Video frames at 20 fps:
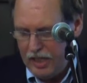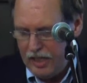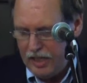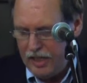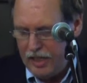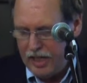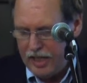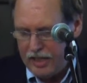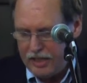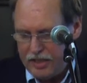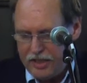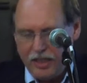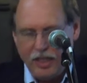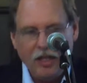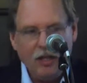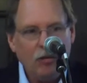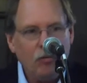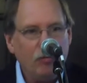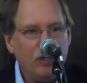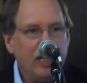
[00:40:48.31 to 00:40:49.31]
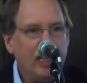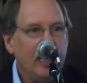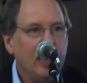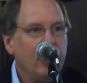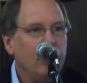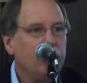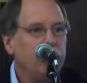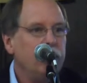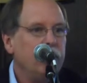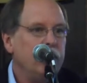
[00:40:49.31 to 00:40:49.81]
that uh, we
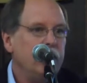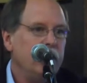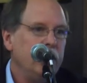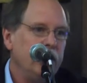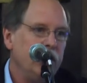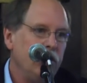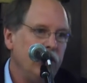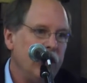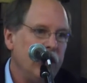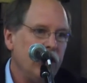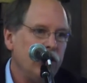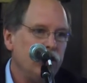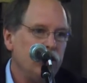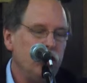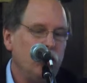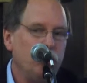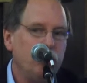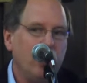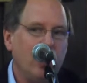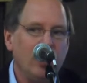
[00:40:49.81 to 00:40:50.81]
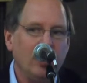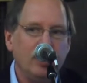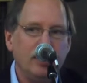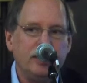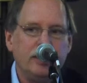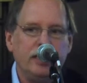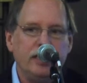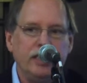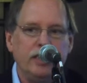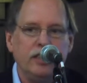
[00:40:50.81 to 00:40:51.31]
have International
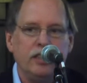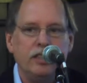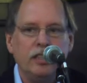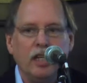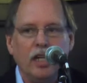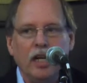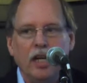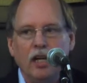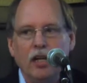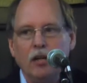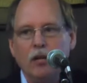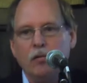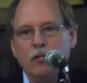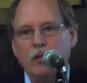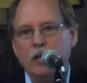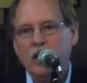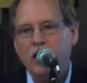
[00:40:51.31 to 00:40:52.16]
policies uh,